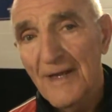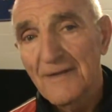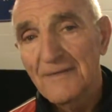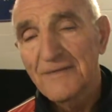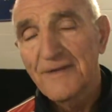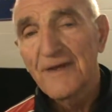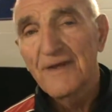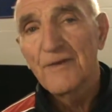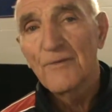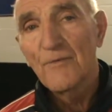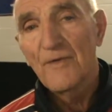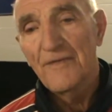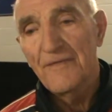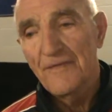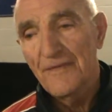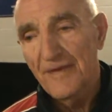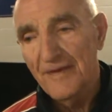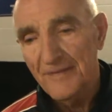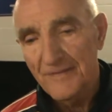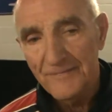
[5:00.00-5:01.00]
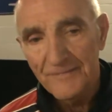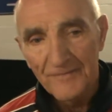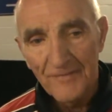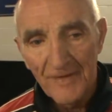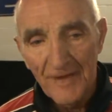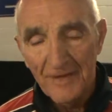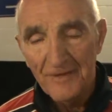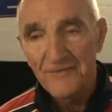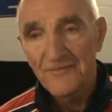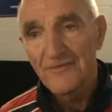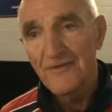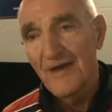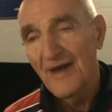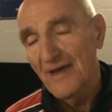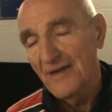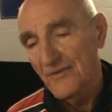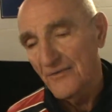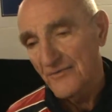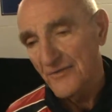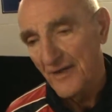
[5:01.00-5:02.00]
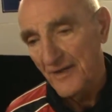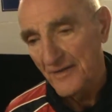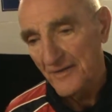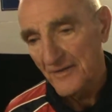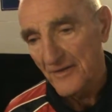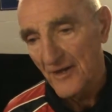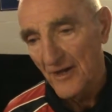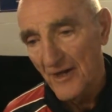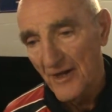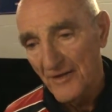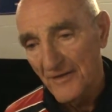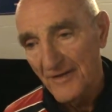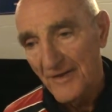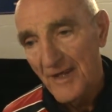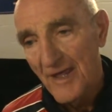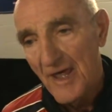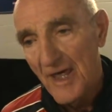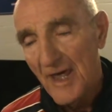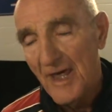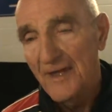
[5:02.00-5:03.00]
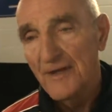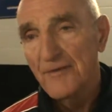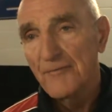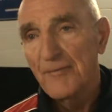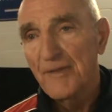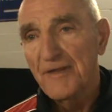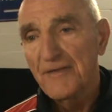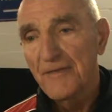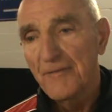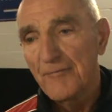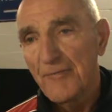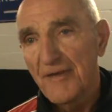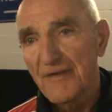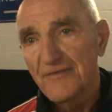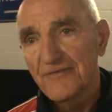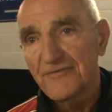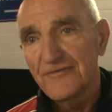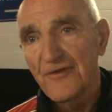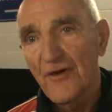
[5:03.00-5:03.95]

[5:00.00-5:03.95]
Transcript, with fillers: I'll tell you one thing. Ed Snyder didn't gone. Had to be the best